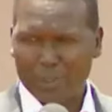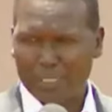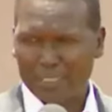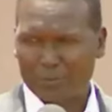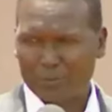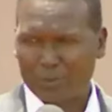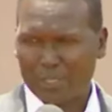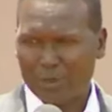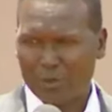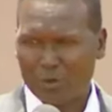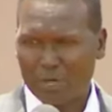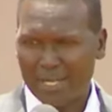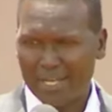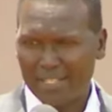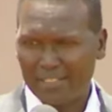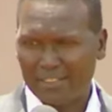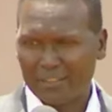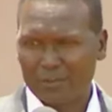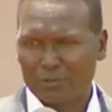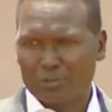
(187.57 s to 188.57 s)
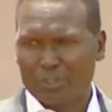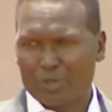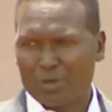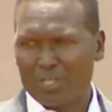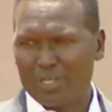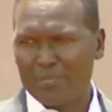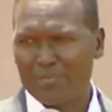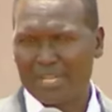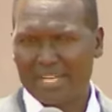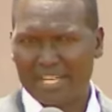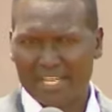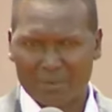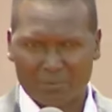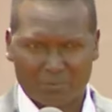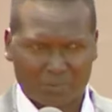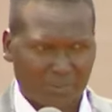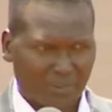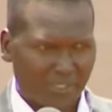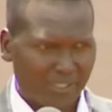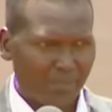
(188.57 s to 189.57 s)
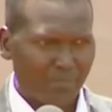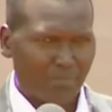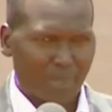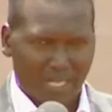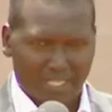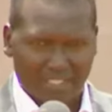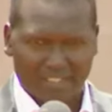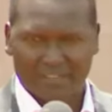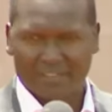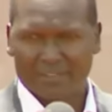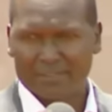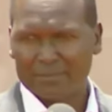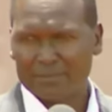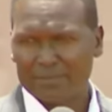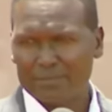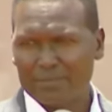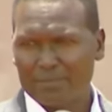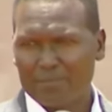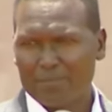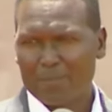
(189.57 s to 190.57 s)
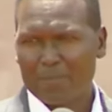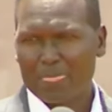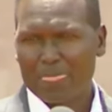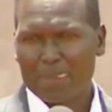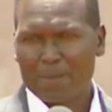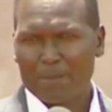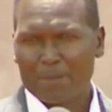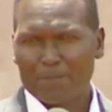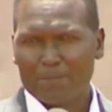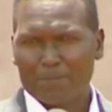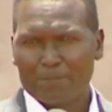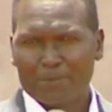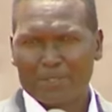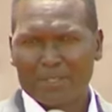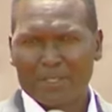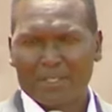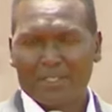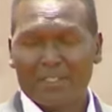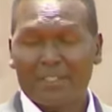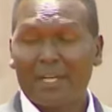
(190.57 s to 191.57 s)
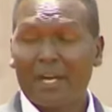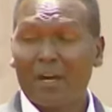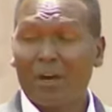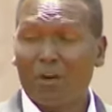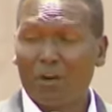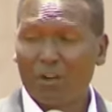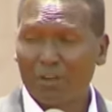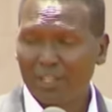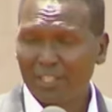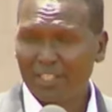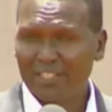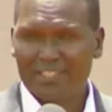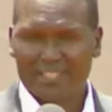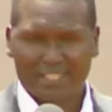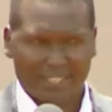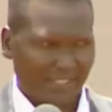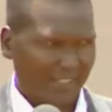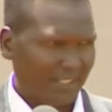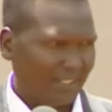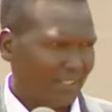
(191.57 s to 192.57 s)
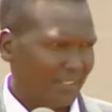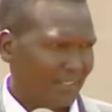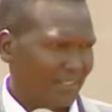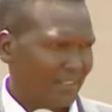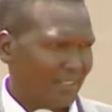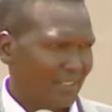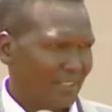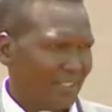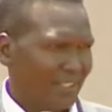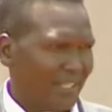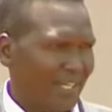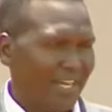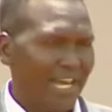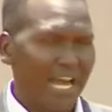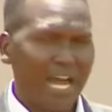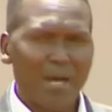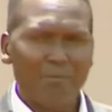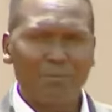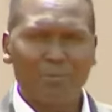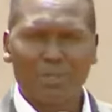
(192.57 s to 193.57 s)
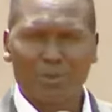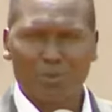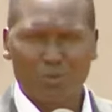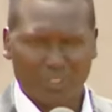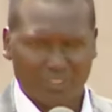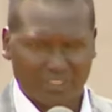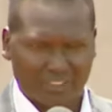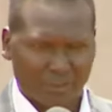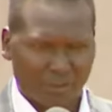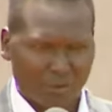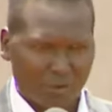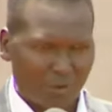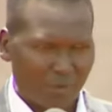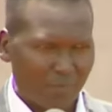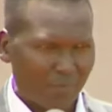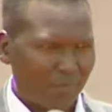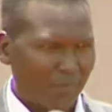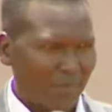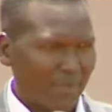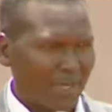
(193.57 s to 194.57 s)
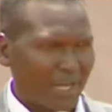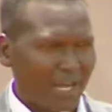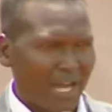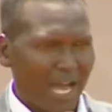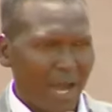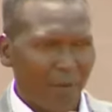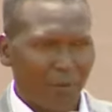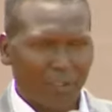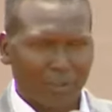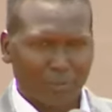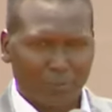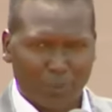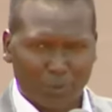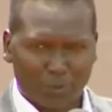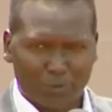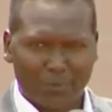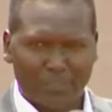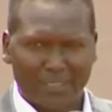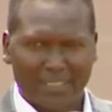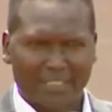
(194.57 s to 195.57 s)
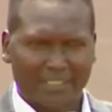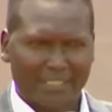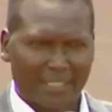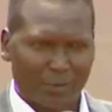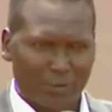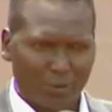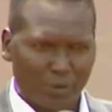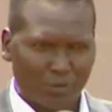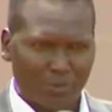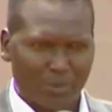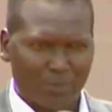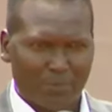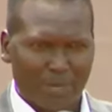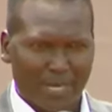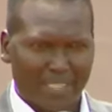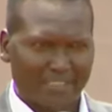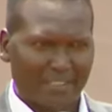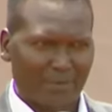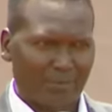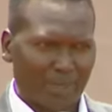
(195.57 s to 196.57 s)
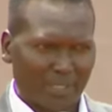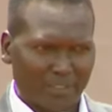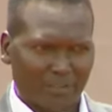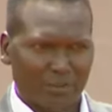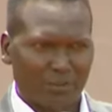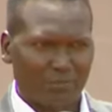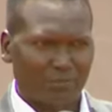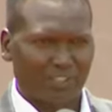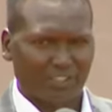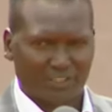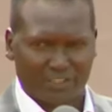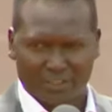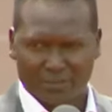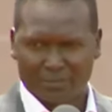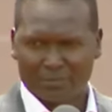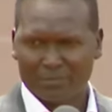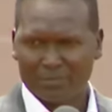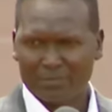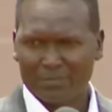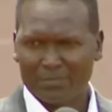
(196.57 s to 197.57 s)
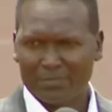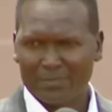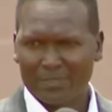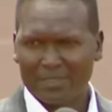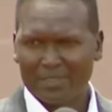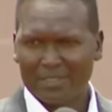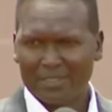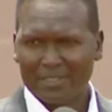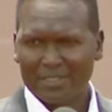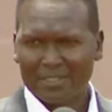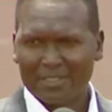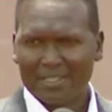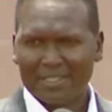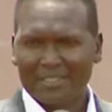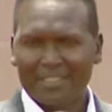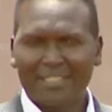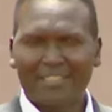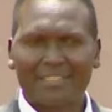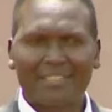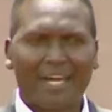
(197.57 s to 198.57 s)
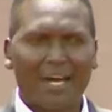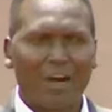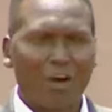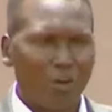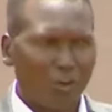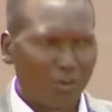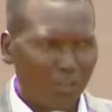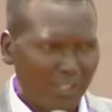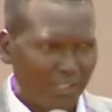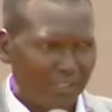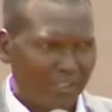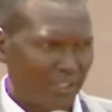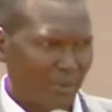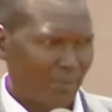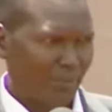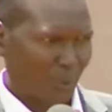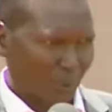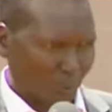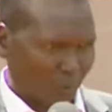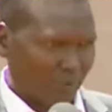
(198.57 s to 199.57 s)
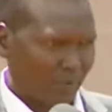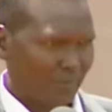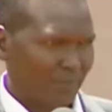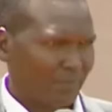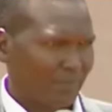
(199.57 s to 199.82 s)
As we are heading to the Olympic Games in Paris, the only thing, and I'm requesting our sportsmen that they are going to be part and parcel of this team, that the only tribute